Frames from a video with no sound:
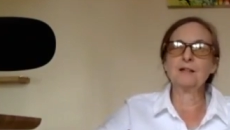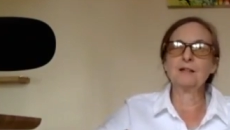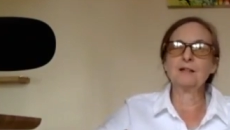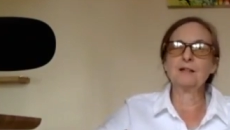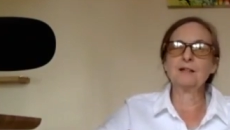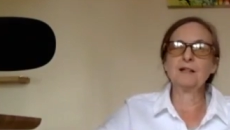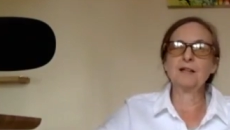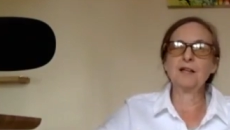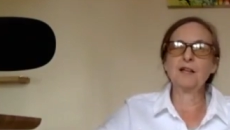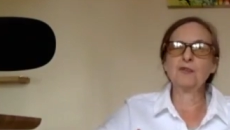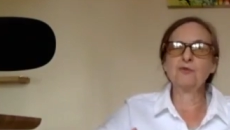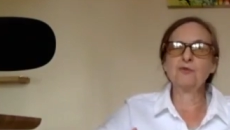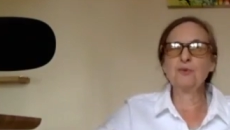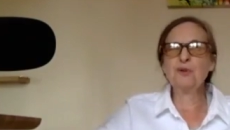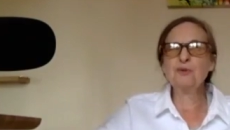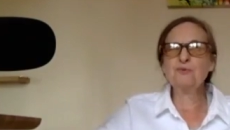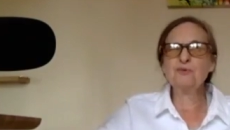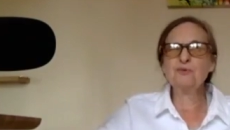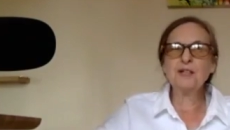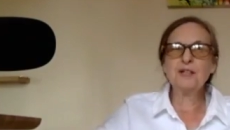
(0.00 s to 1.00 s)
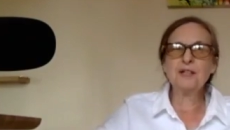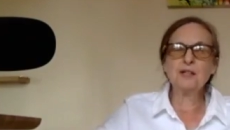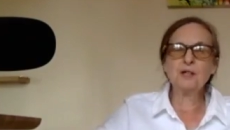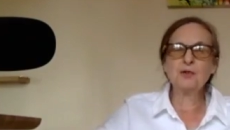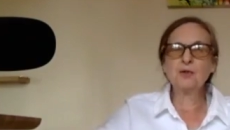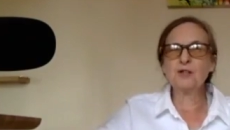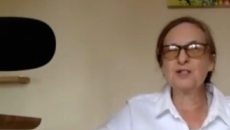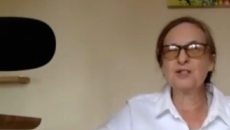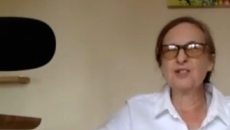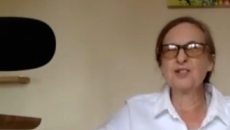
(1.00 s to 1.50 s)
if we really
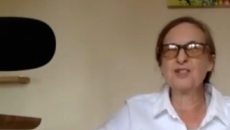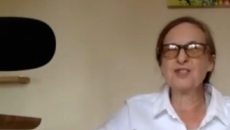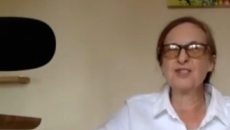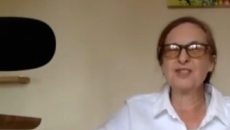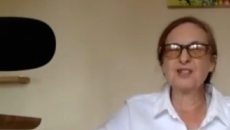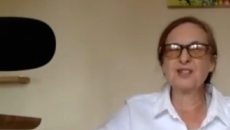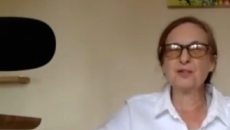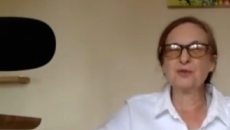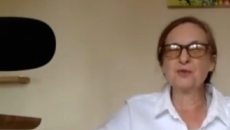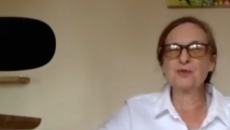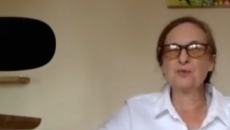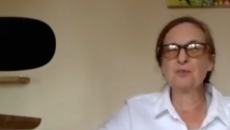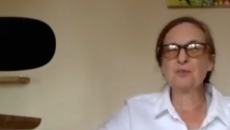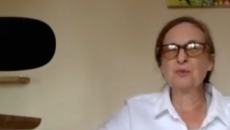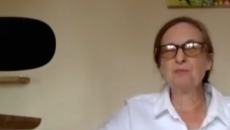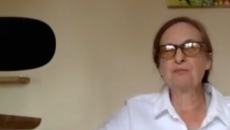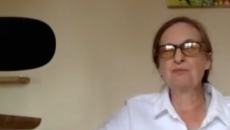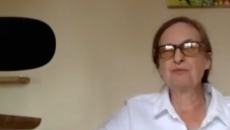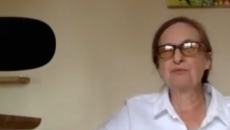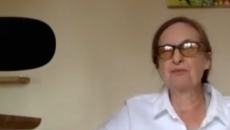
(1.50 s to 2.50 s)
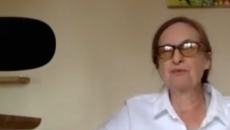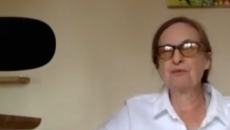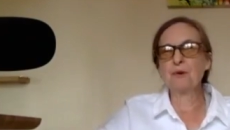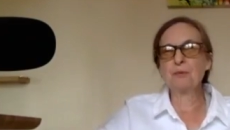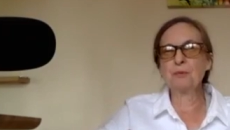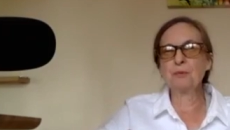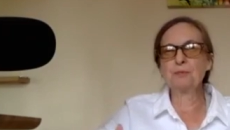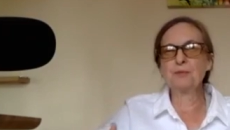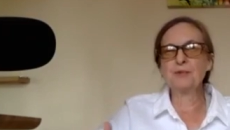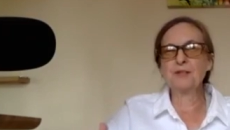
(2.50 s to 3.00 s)
look at ourselves, we
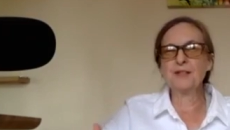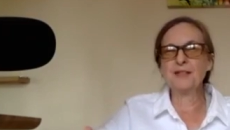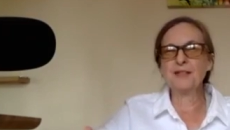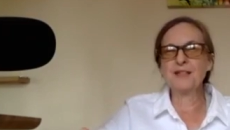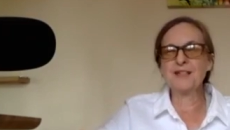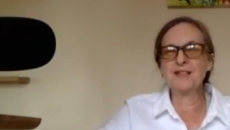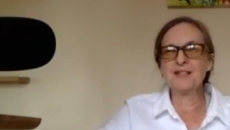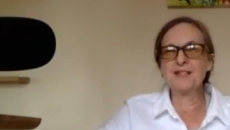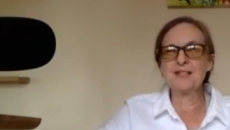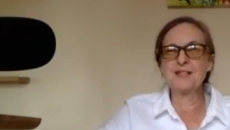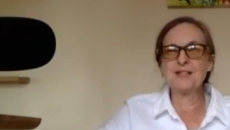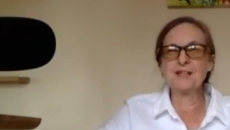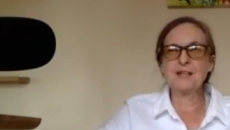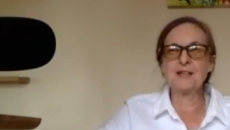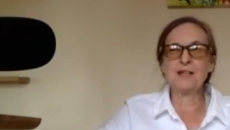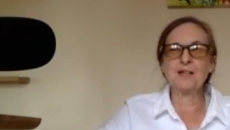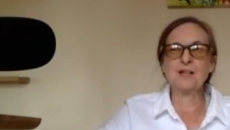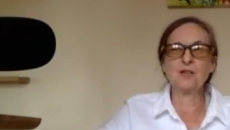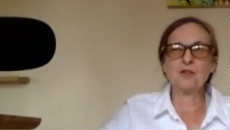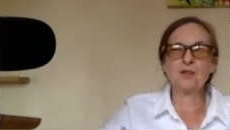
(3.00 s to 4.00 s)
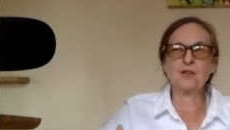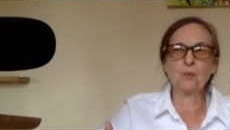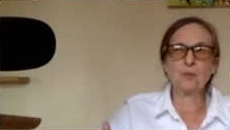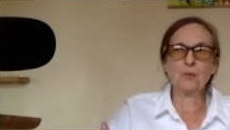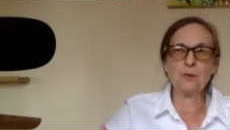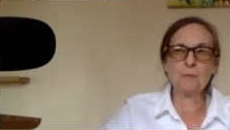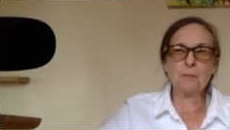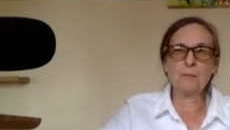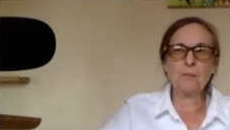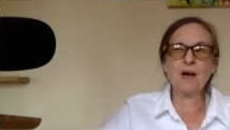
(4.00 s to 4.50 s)
probably can see that
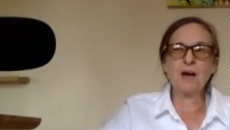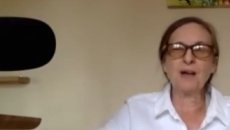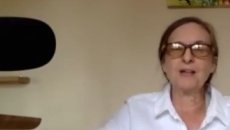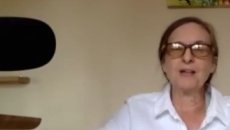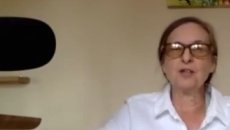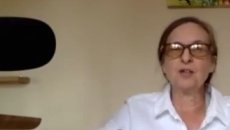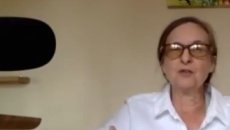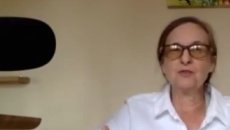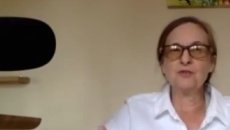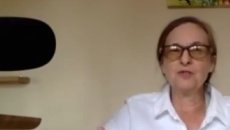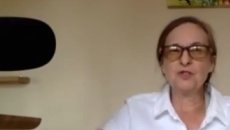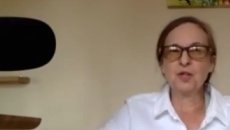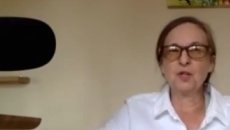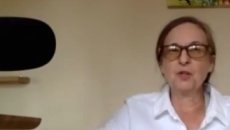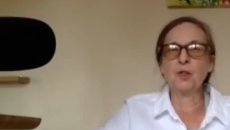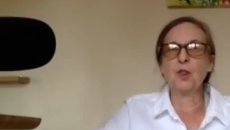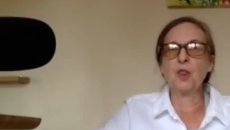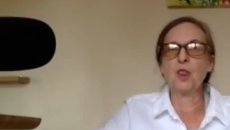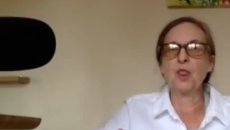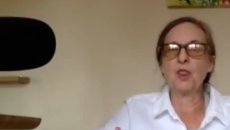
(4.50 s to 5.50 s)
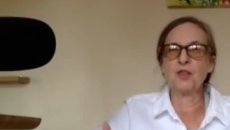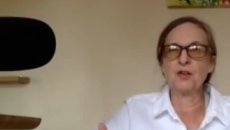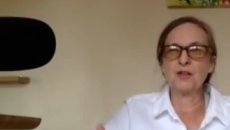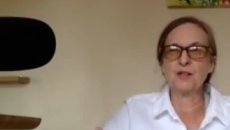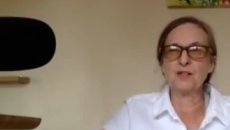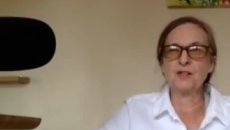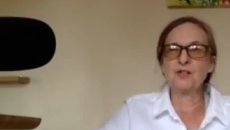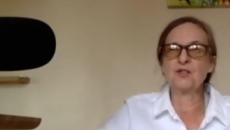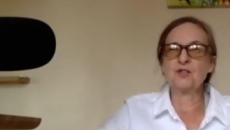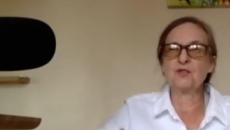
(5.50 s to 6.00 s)
we might have done
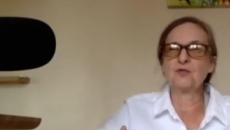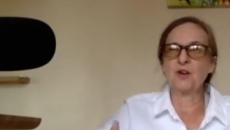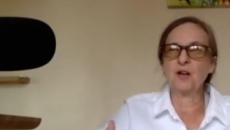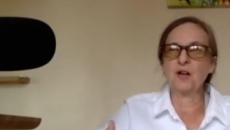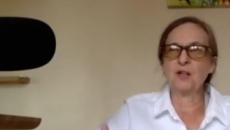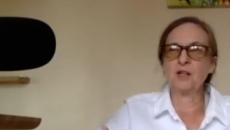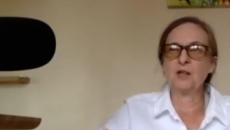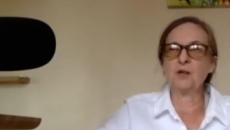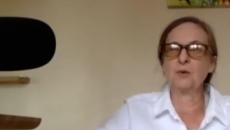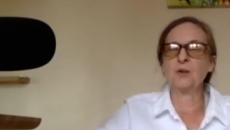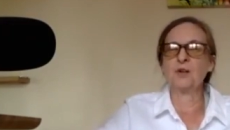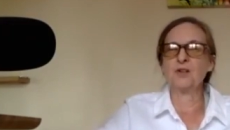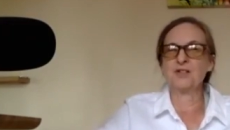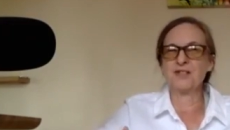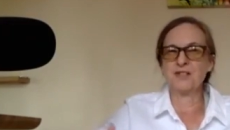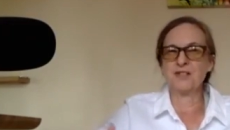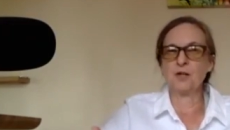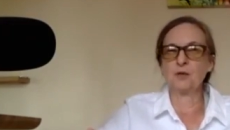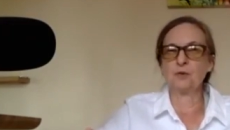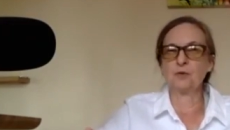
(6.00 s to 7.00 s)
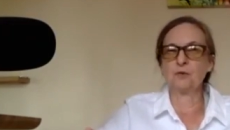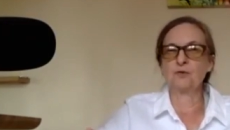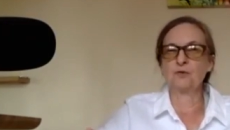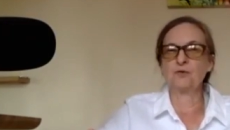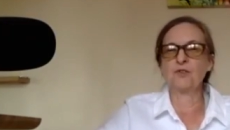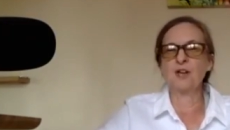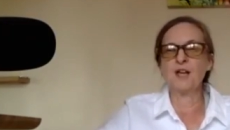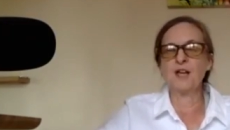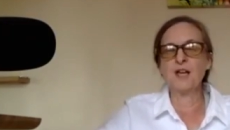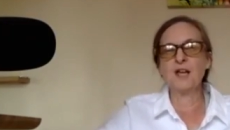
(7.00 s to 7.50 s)
things to value ourselves
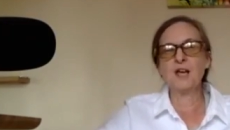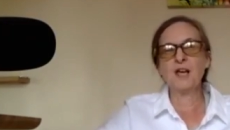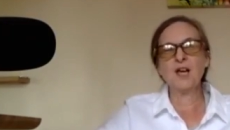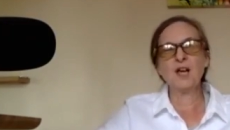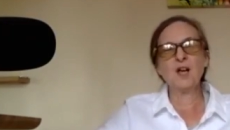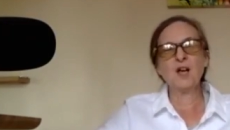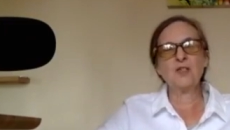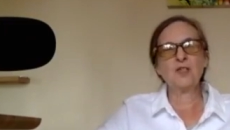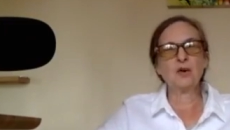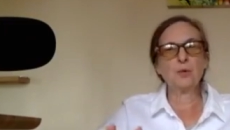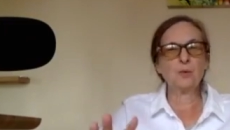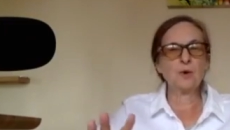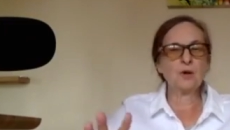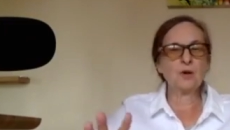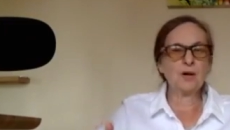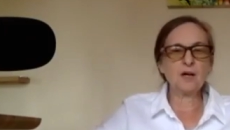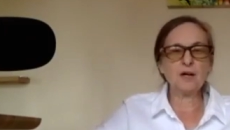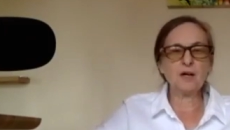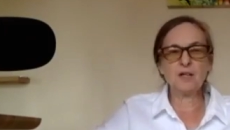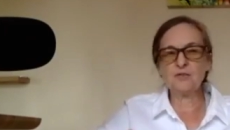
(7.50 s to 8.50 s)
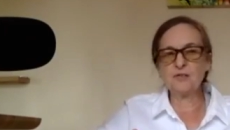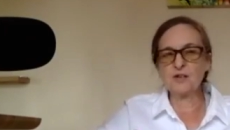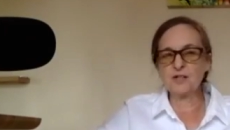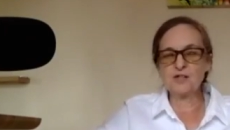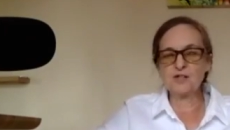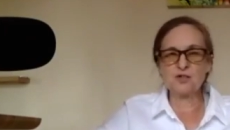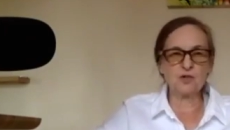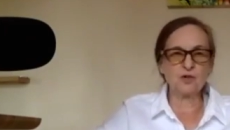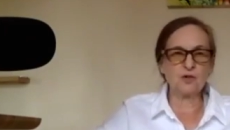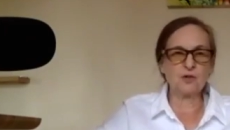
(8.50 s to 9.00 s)
that were kind of
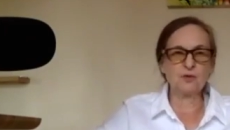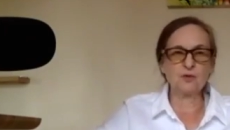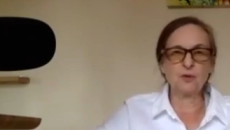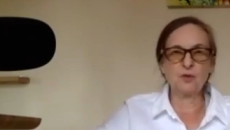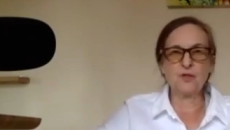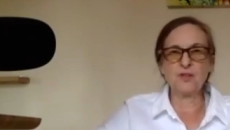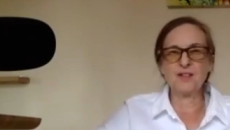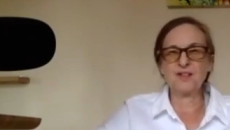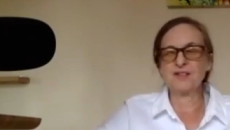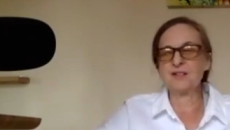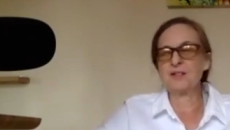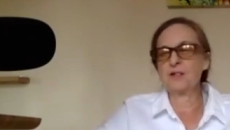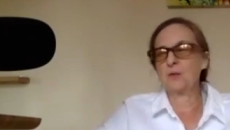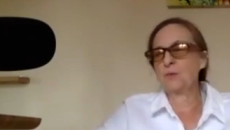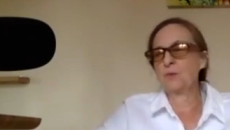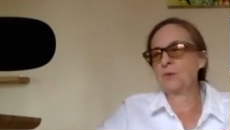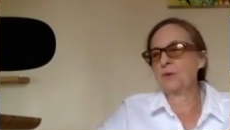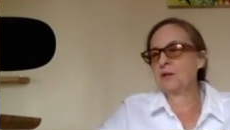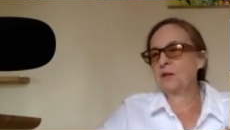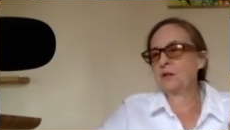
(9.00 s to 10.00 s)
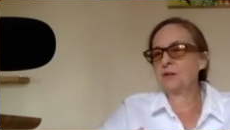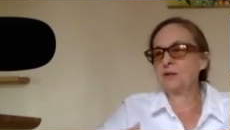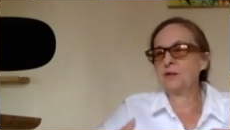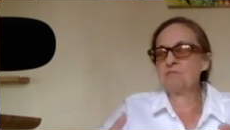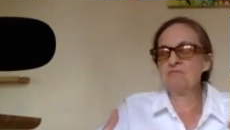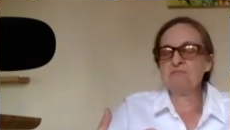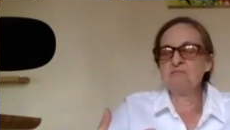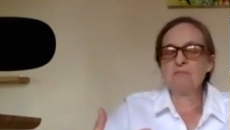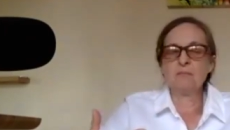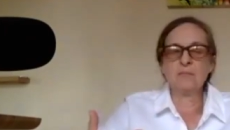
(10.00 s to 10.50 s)
external things, that we
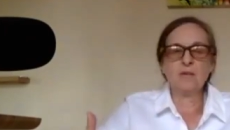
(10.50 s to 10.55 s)
can,